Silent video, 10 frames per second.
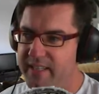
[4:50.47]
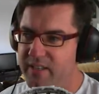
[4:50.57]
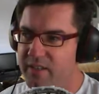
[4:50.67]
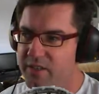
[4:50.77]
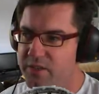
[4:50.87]

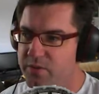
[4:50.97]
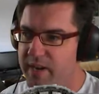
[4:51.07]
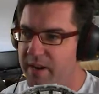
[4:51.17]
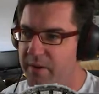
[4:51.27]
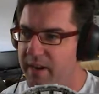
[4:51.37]
look,
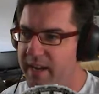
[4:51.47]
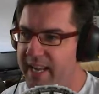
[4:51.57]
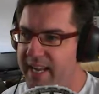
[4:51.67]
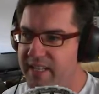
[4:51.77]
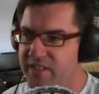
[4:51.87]
straight
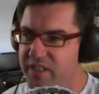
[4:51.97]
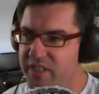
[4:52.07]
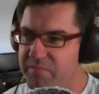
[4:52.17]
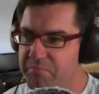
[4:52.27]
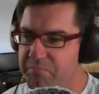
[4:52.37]
away it's
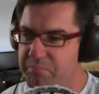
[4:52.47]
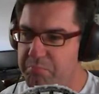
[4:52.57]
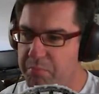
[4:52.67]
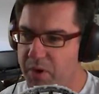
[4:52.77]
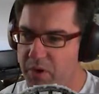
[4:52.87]
just
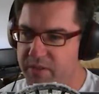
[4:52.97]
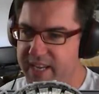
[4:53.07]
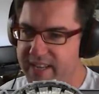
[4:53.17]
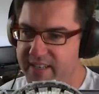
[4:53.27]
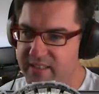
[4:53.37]
bogged
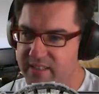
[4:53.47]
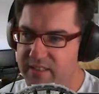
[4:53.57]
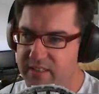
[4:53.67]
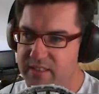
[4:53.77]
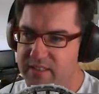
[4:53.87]
down.
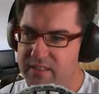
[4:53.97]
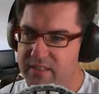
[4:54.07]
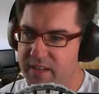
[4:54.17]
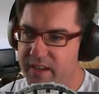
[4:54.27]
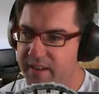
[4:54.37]

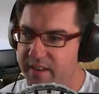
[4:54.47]
So